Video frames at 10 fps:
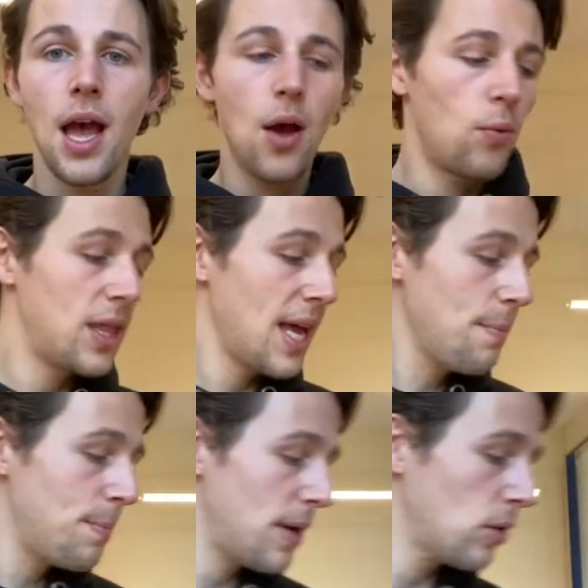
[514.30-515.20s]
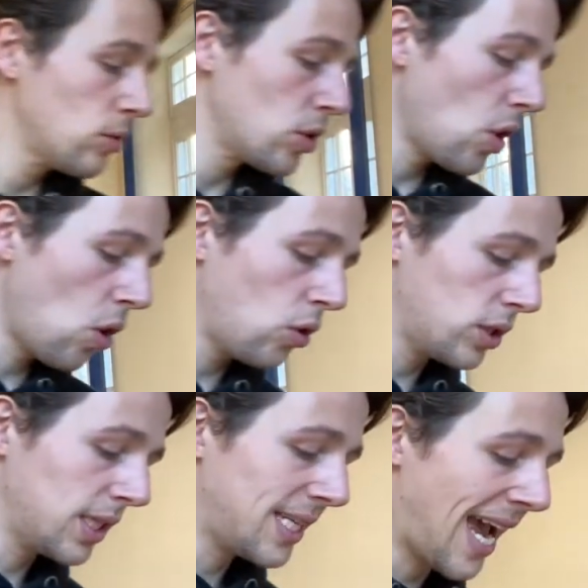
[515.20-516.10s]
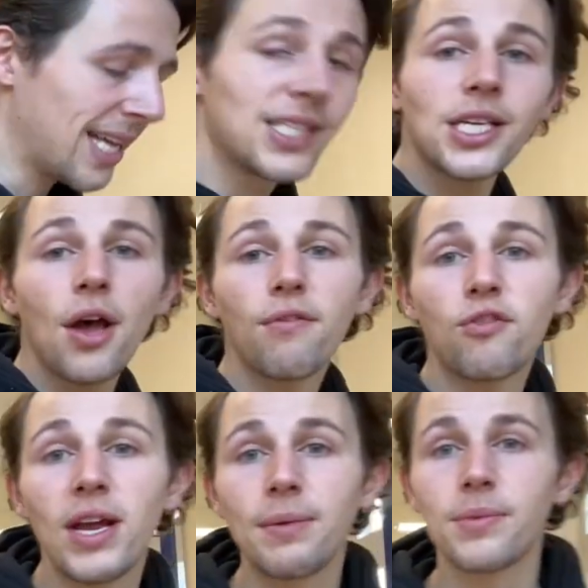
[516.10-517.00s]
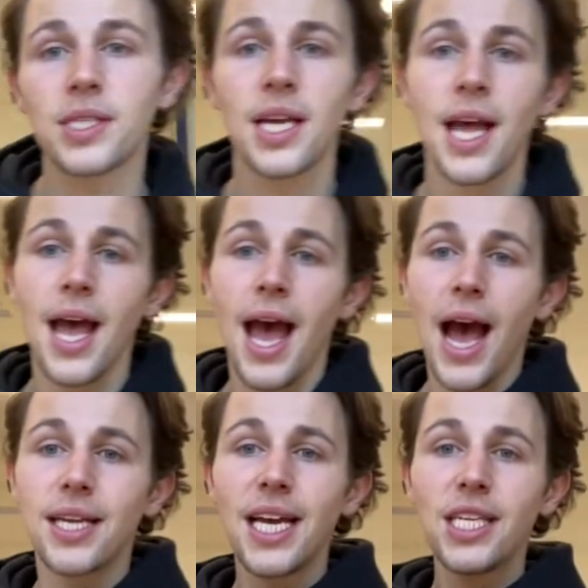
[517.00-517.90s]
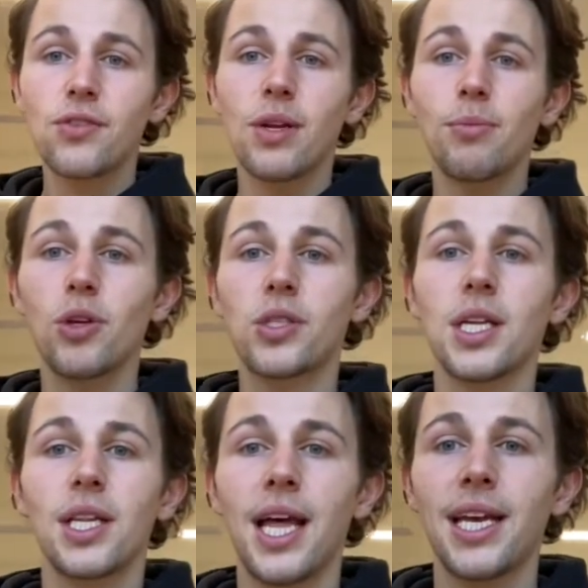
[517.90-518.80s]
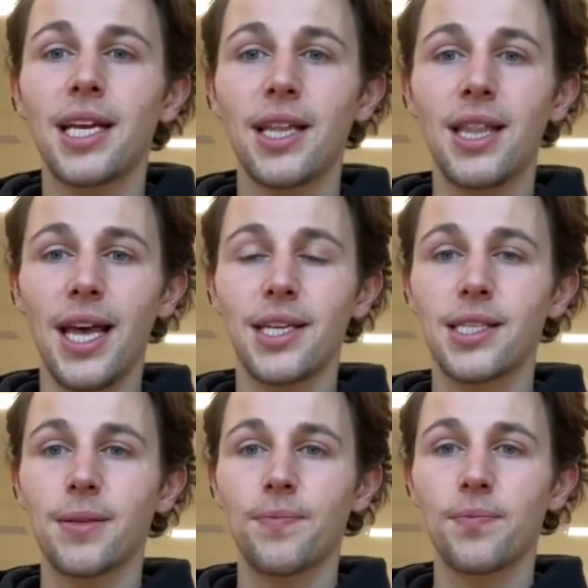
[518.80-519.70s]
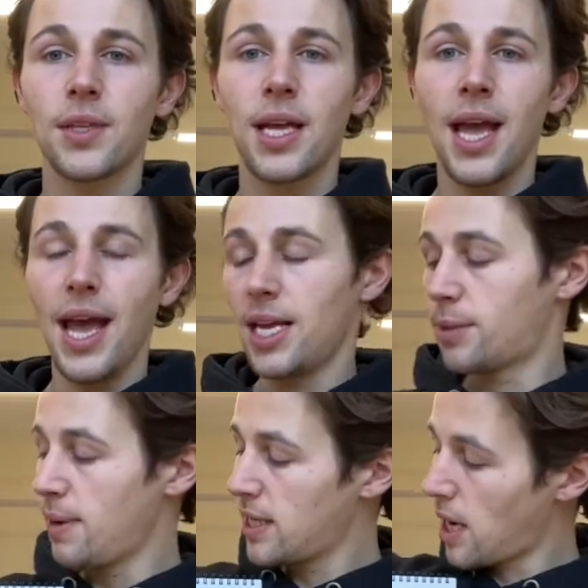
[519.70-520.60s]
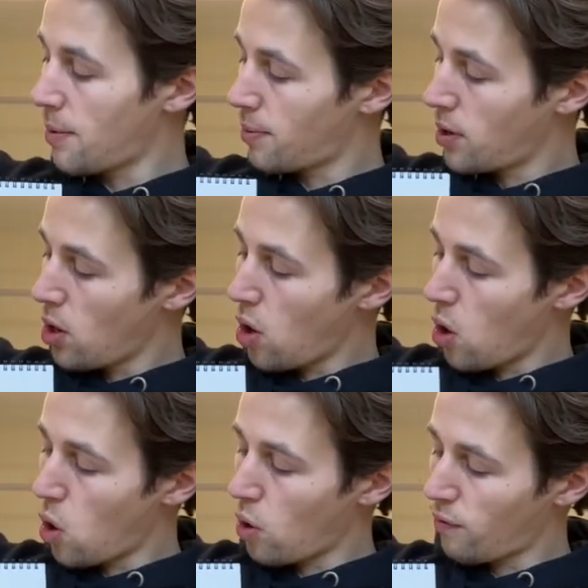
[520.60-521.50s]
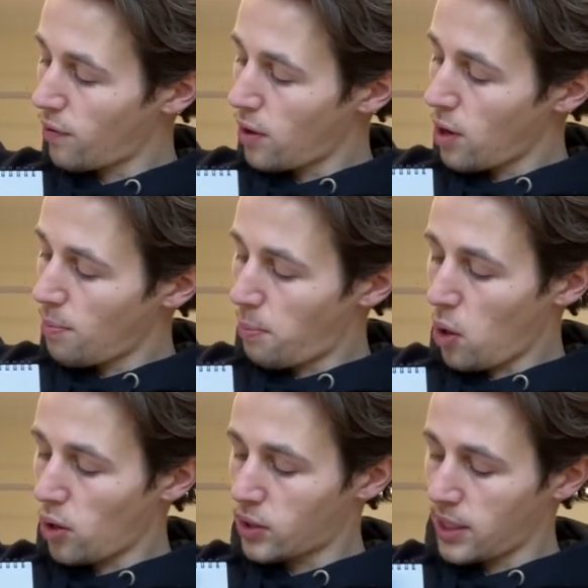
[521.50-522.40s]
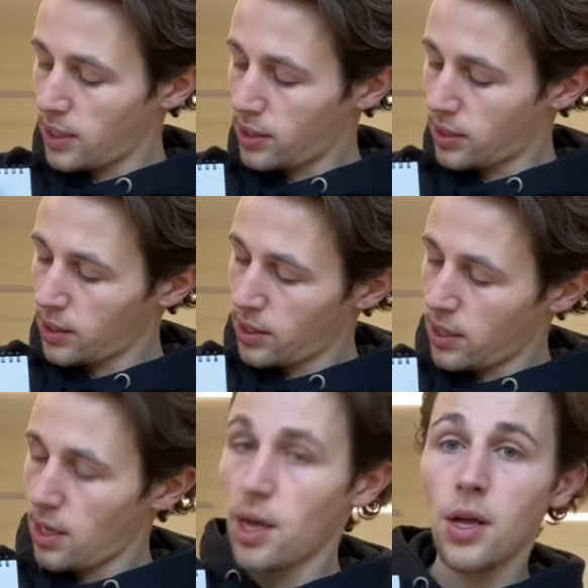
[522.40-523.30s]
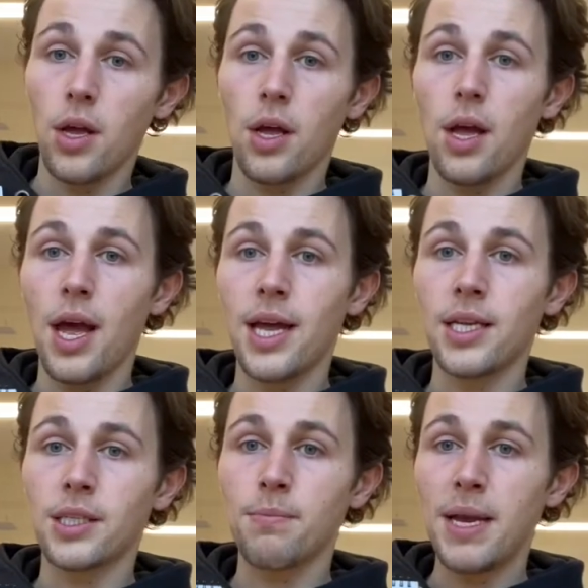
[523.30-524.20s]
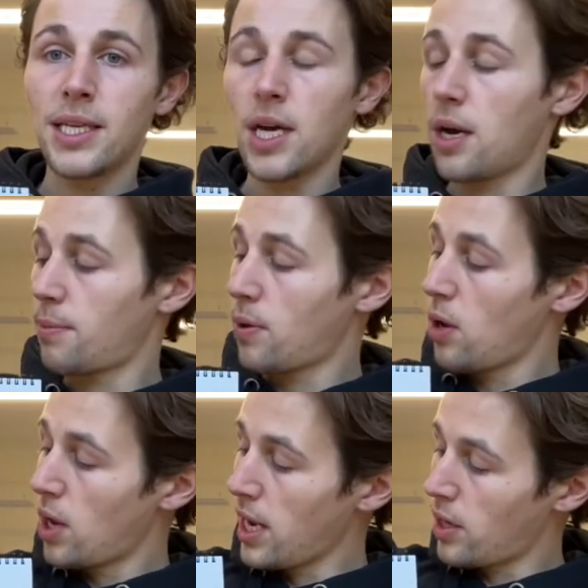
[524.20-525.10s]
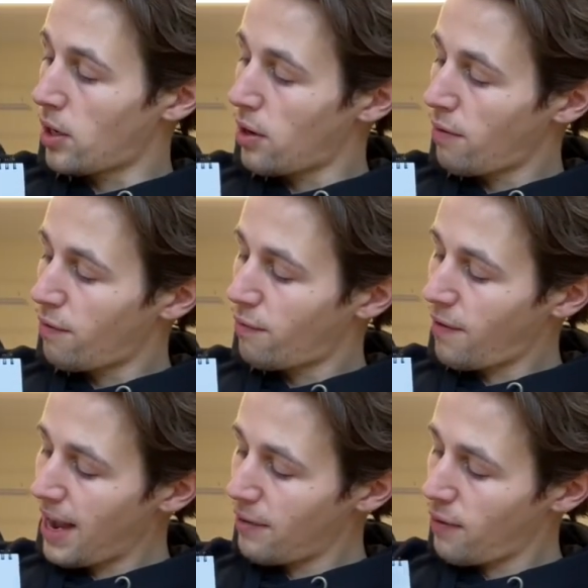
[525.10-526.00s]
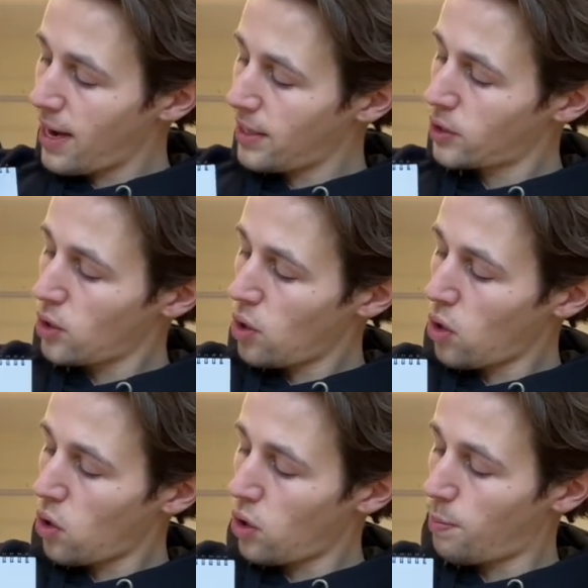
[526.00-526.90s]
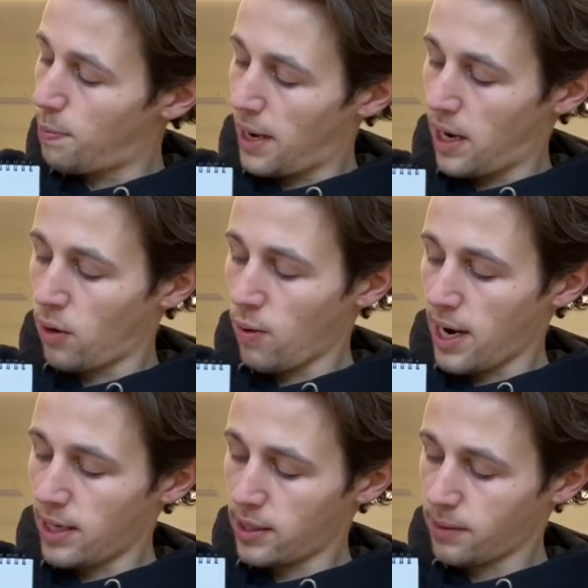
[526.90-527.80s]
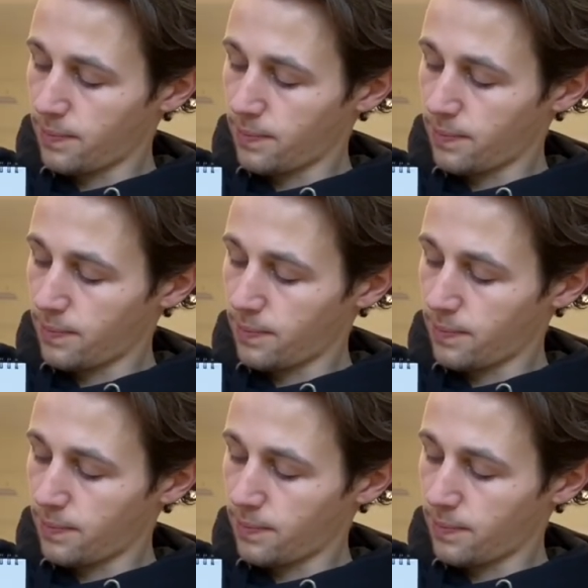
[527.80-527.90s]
We then build onto tense frames. A tense frame looks like this. It's made up of boxes and it's made up either five-wise or pair-wise.